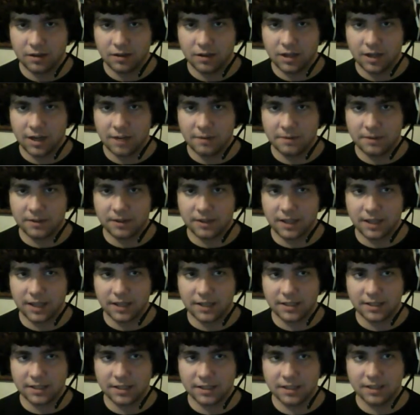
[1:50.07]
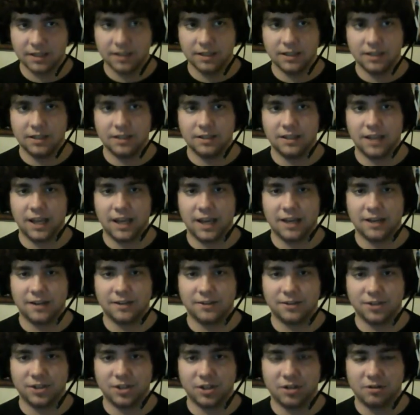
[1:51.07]
How about that?
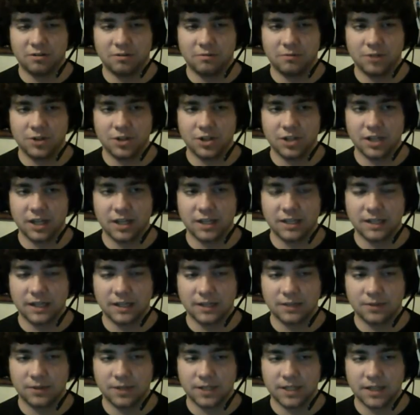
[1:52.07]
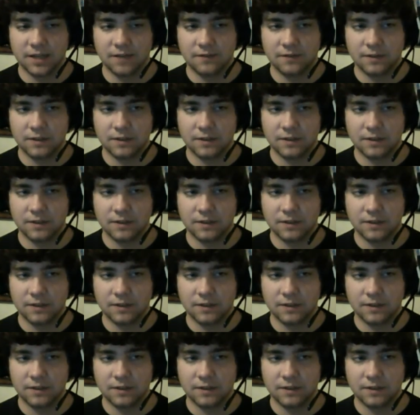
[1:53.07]
That'll show them. We just got Tech 27,